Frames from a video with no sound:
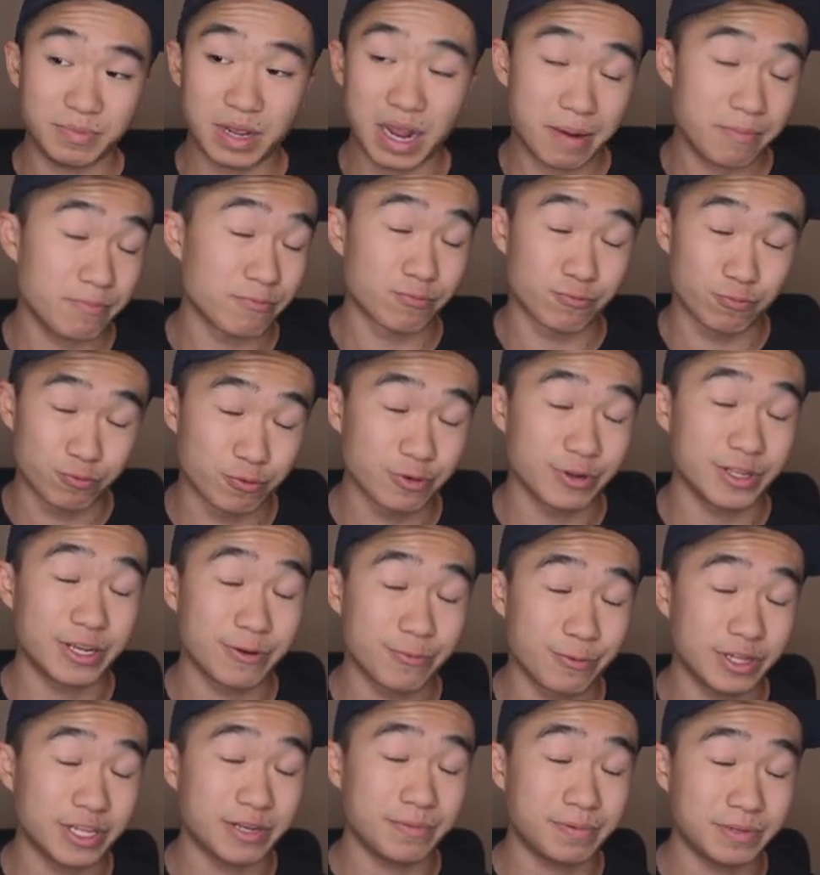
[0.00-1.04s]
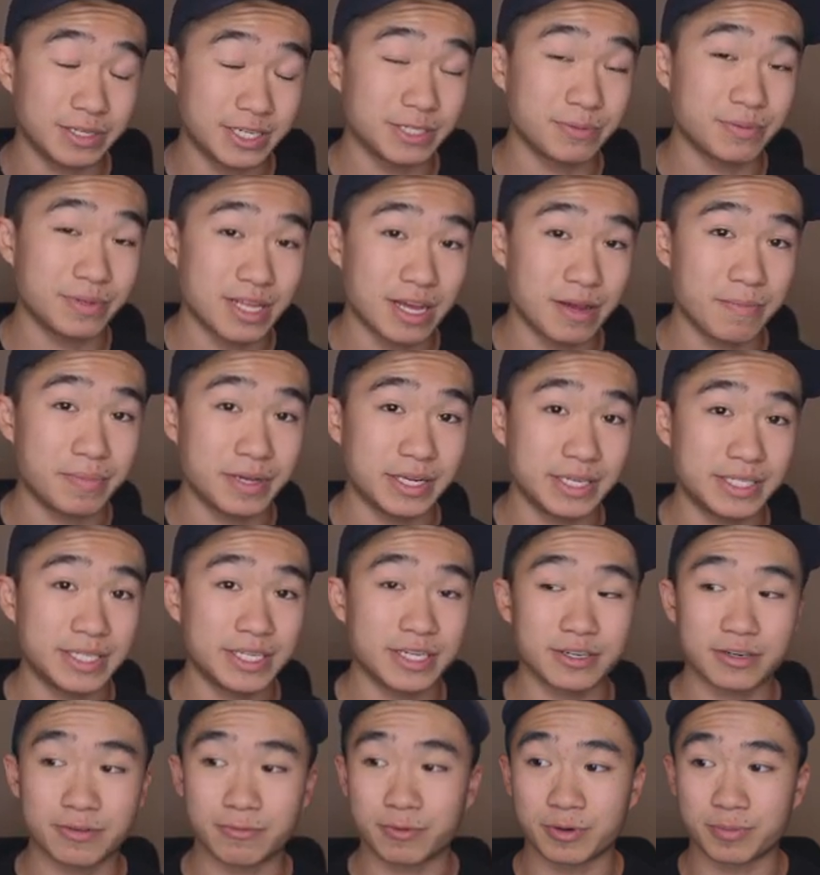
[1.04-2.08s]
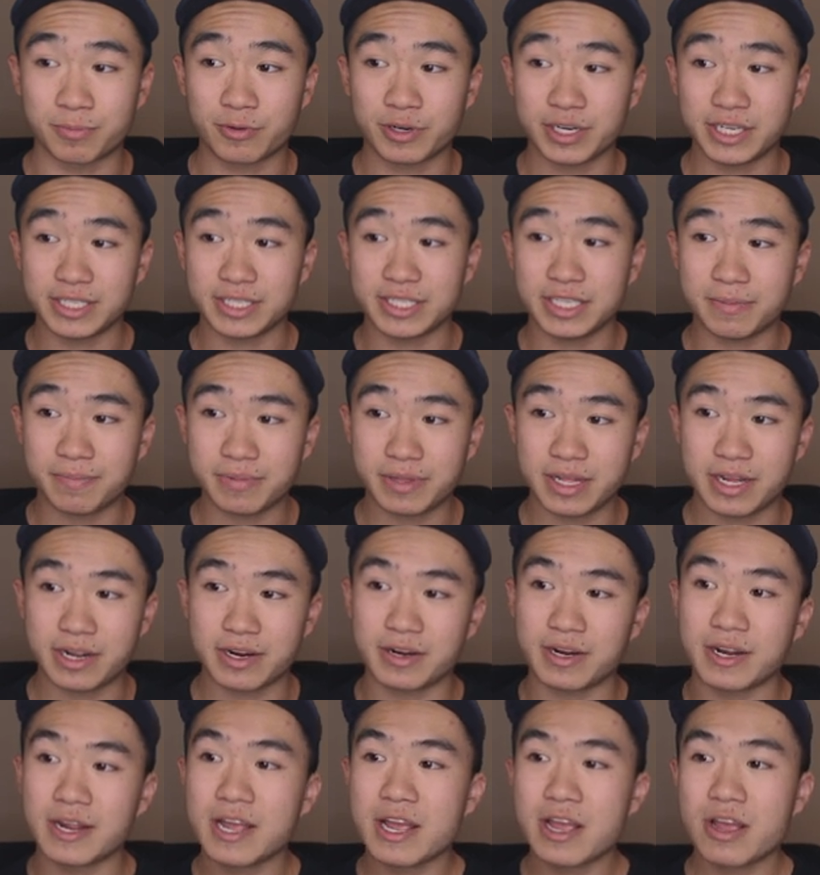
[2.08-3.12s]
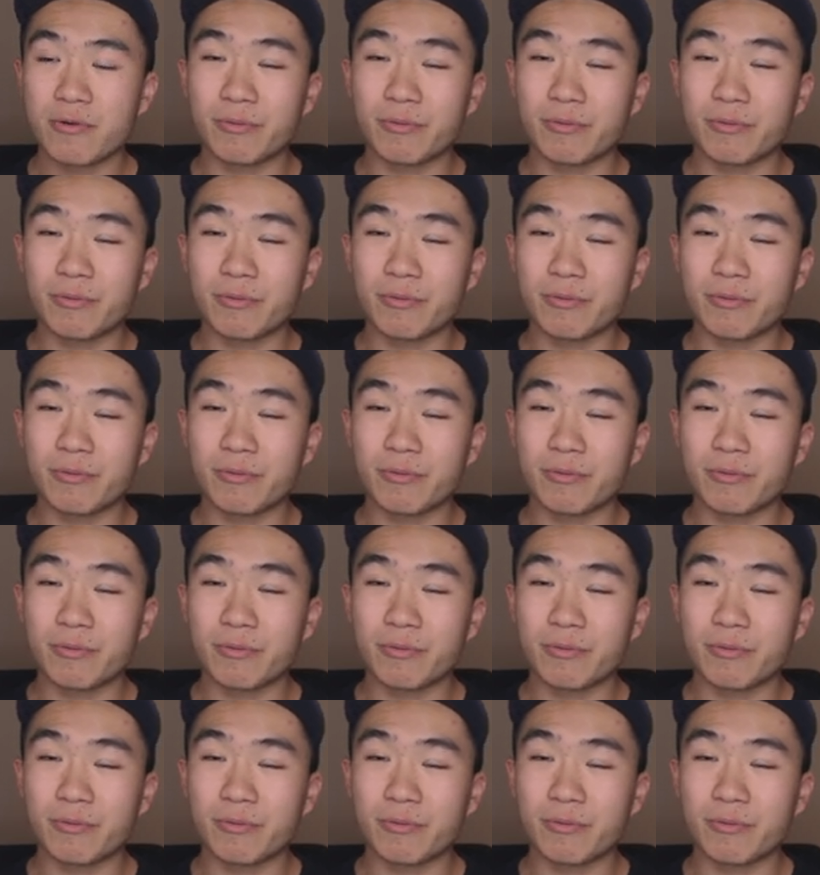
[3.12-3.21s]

I'm really, really pleased with that B tier. We're pretty deep there.